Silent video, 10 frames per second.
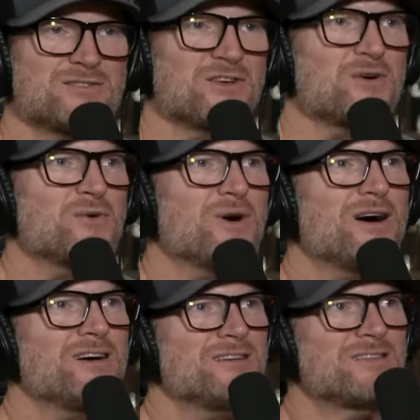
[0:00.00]
So
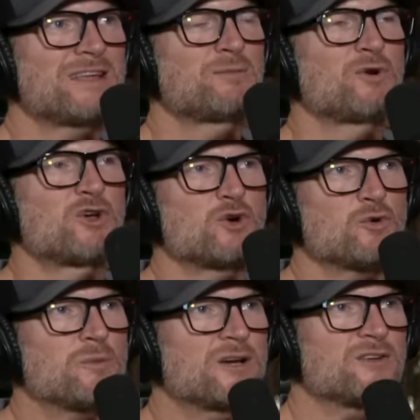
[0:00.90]
that's pretty
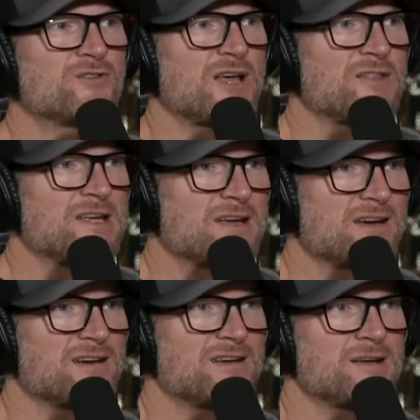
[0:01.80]
cool because I think
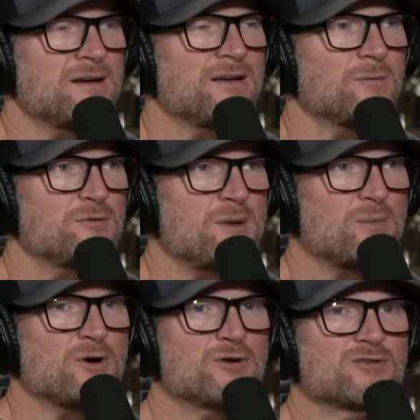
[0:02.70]
it helps
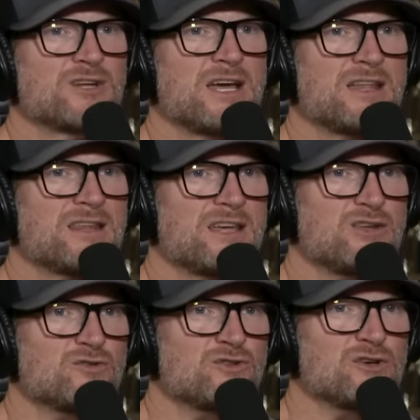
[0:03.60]
people understand that
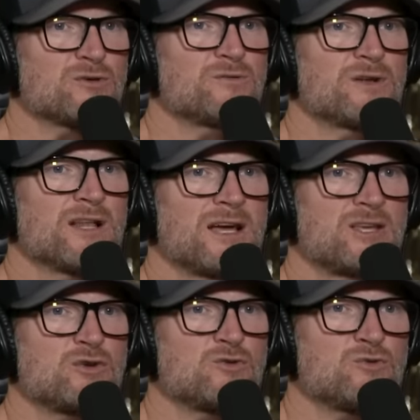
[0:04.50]
you still feel
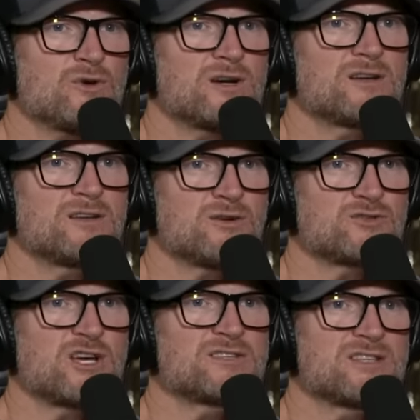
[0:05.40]
like you're
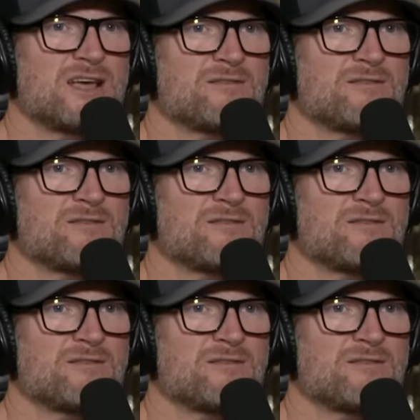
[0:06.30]
chasing